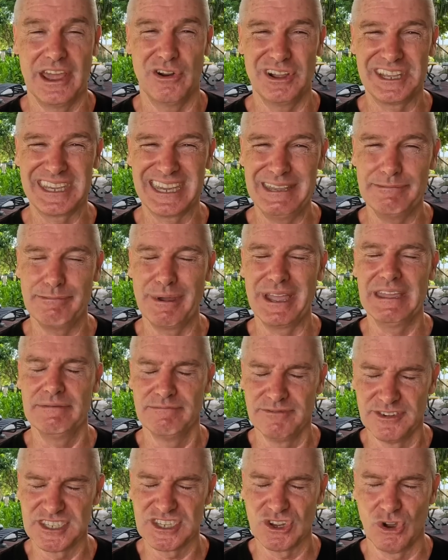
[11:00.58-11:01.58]
and I keep
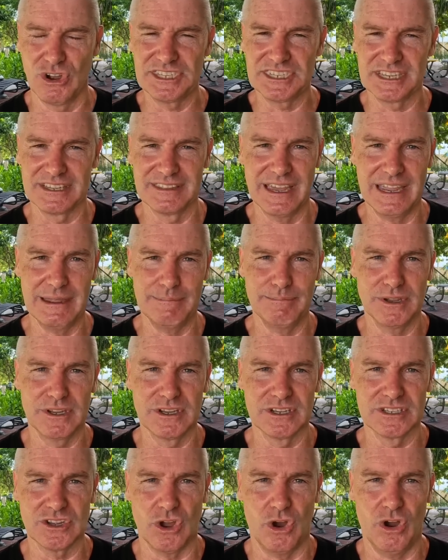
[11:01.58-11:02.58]
emphasising that
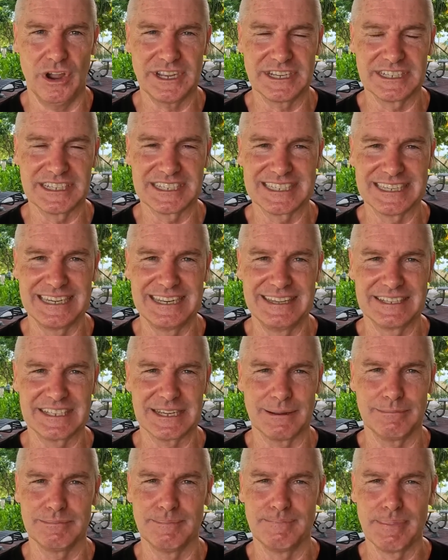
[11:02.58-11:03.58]
because I can see
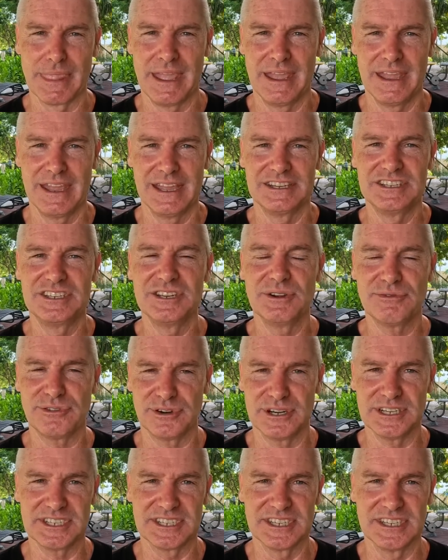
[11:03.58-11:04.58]
some
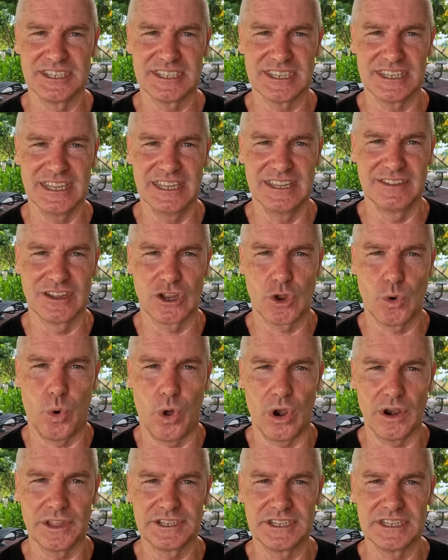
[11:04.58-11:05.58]
differences in the
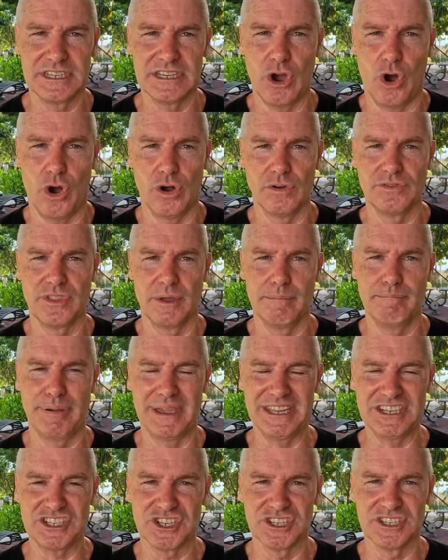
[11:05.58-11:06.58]
quality of the
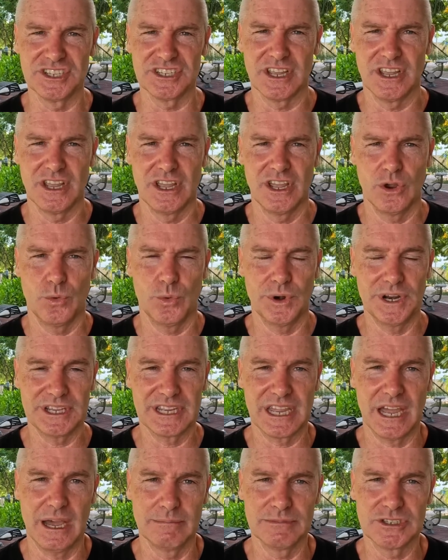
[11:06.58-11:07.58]
benches when
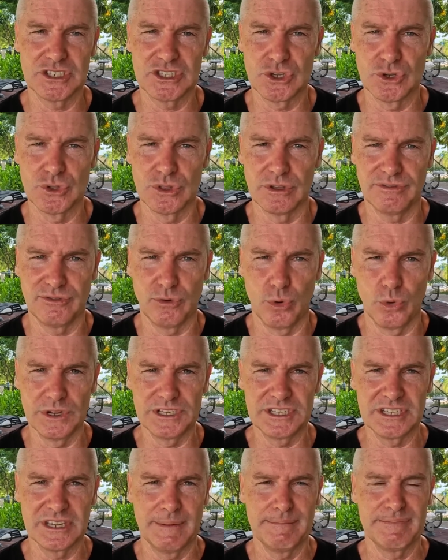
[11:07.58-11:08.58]
it comes to the
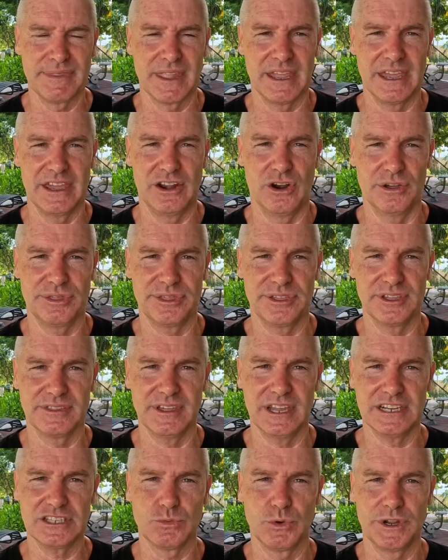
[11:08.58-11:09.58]
forwards, and I
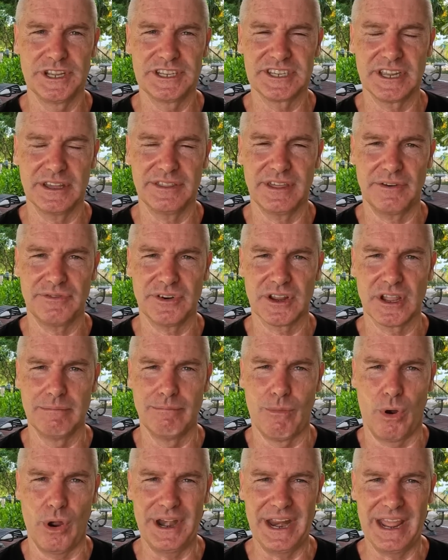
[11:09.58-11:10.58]
think that's where South Africa
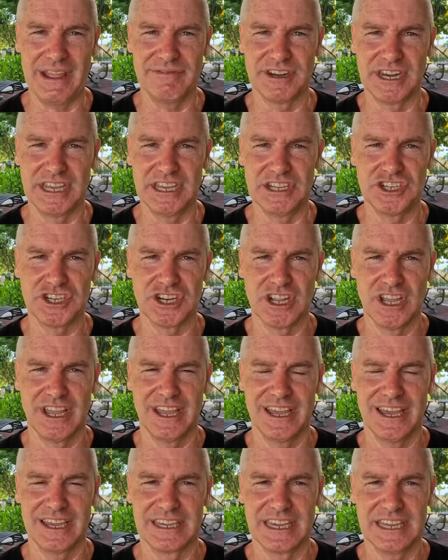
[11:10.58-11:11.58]
might have an edge
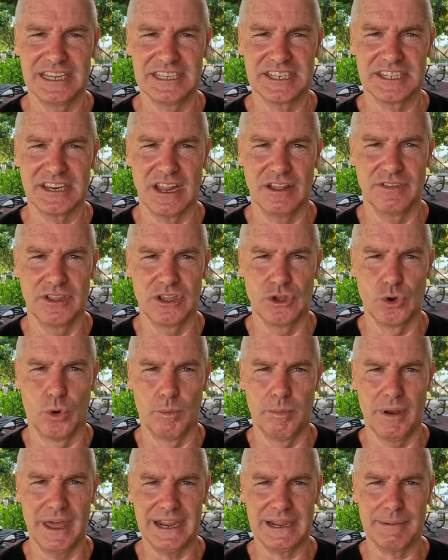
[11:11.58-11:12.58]
against the
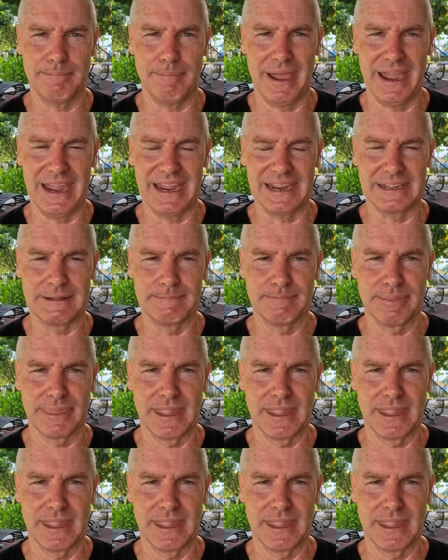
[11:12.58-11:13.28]
All Black pack.